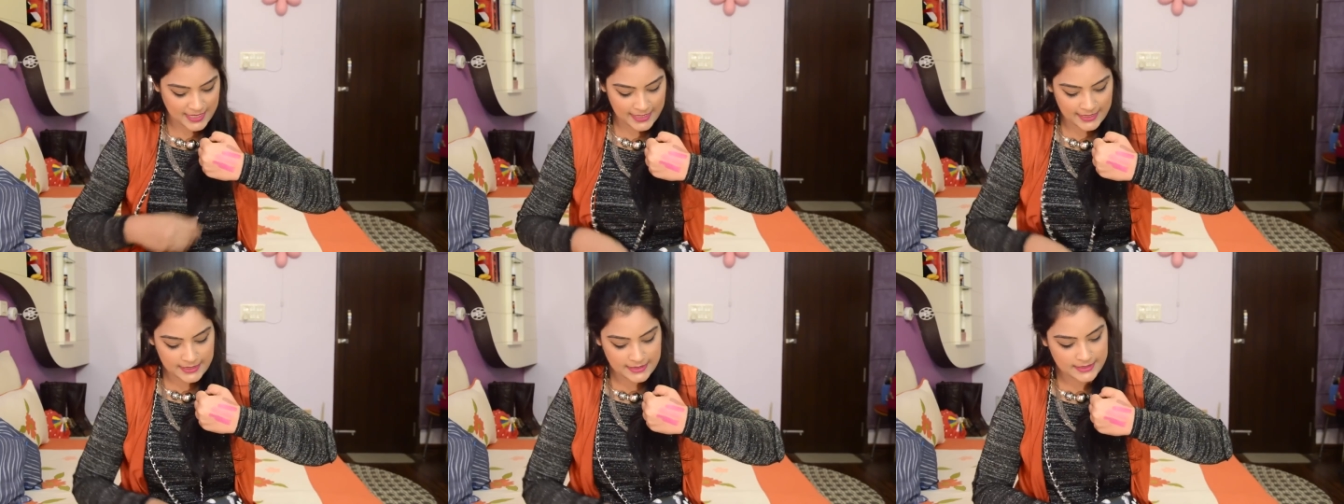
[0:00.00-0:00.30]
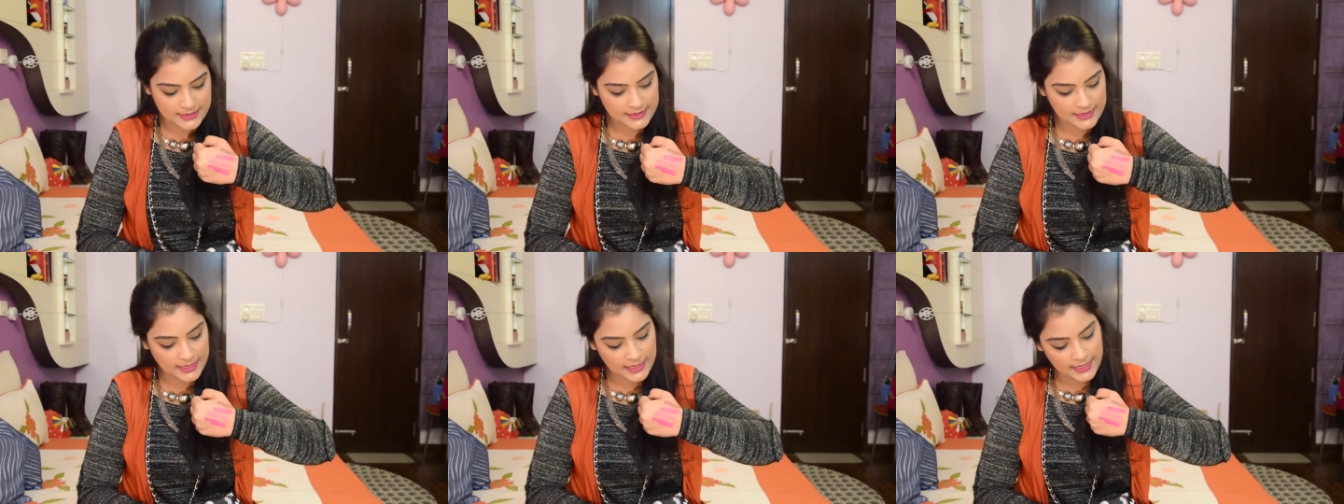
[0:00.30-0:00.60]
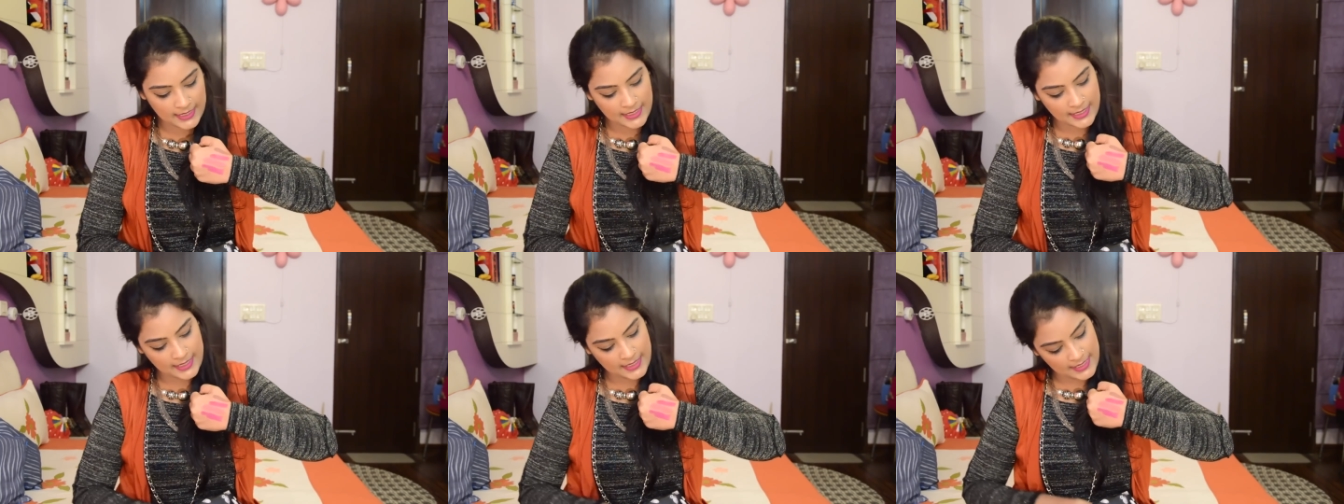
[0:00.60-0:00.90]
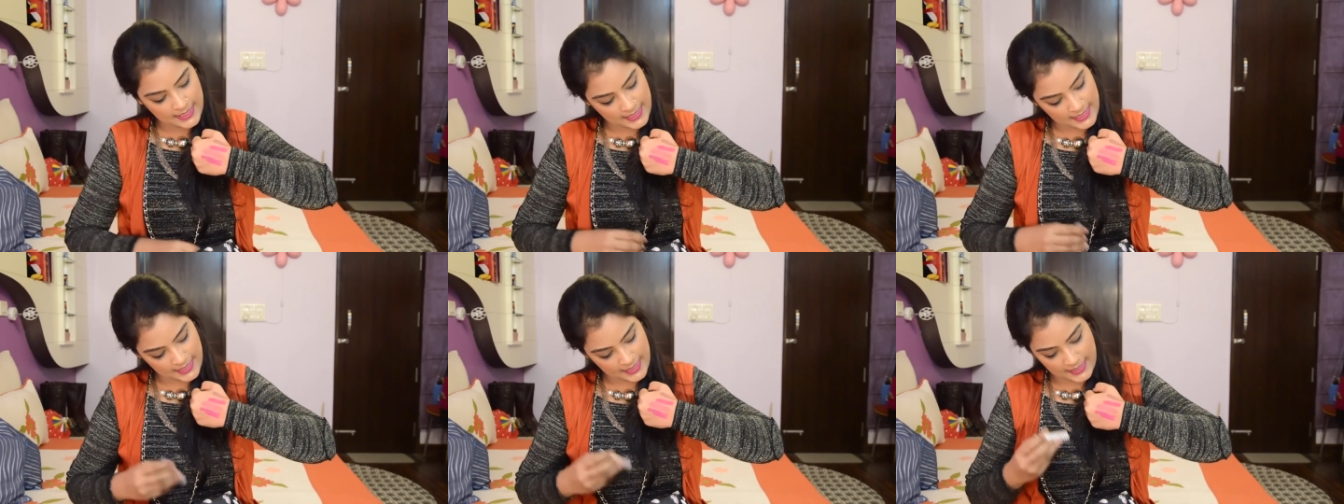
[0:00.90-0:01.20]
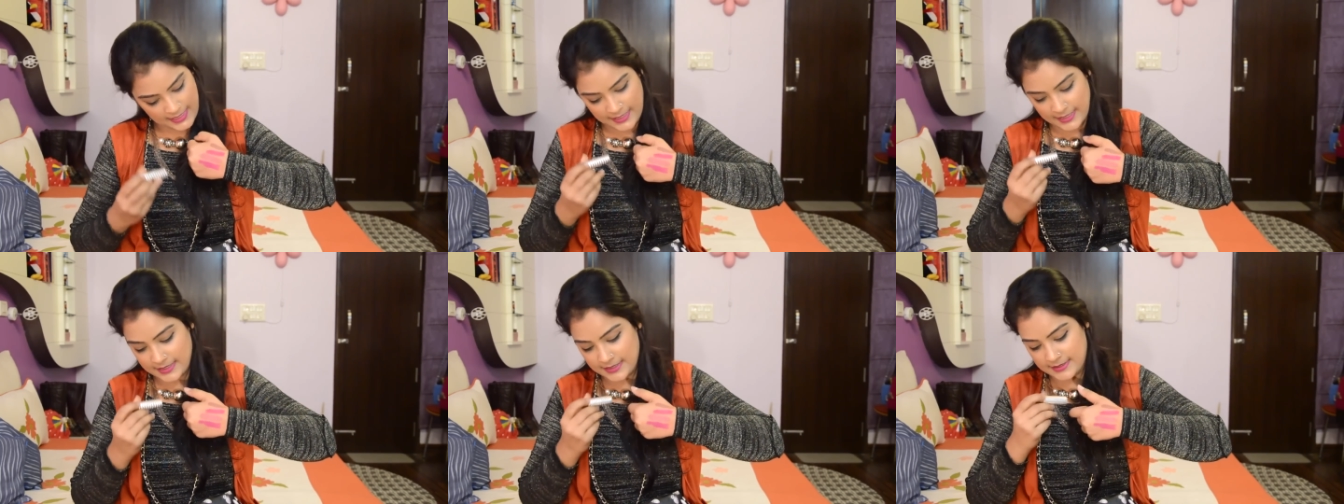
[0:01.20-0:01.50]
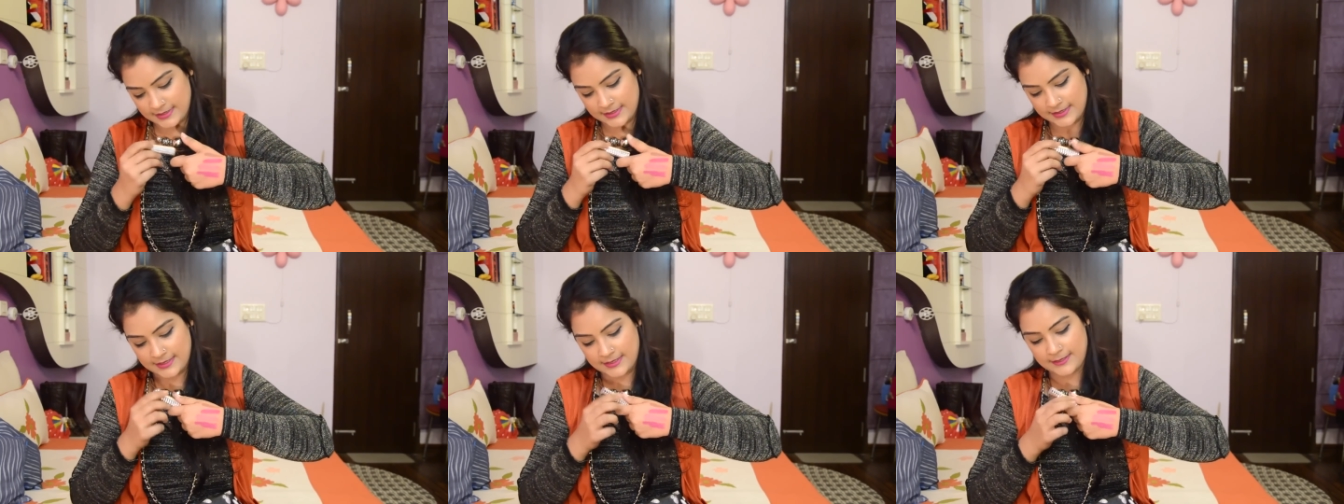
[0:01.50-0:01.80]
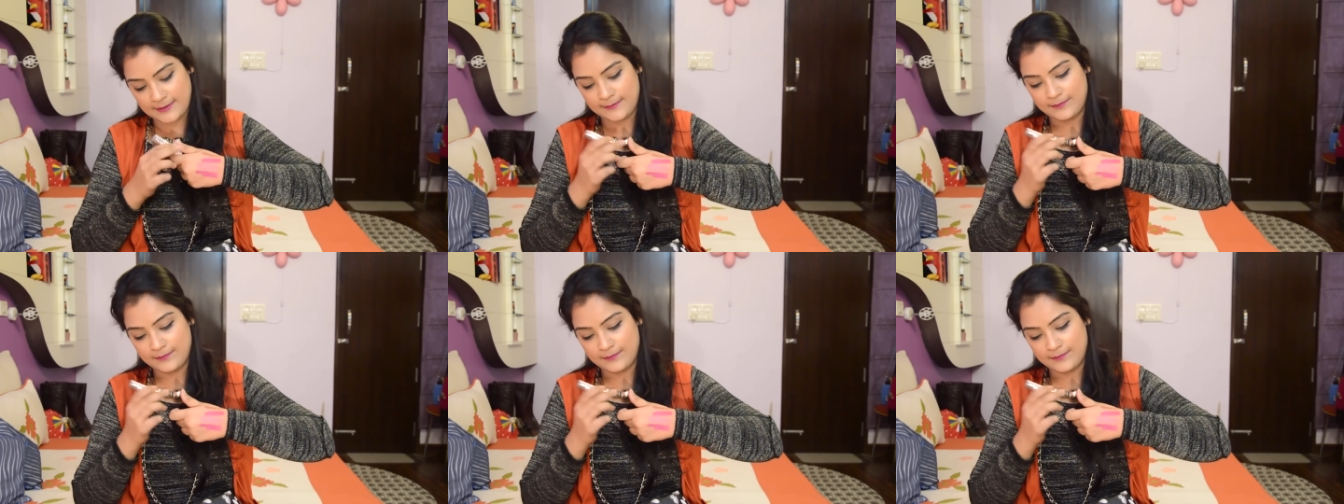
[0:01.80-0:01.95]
side. And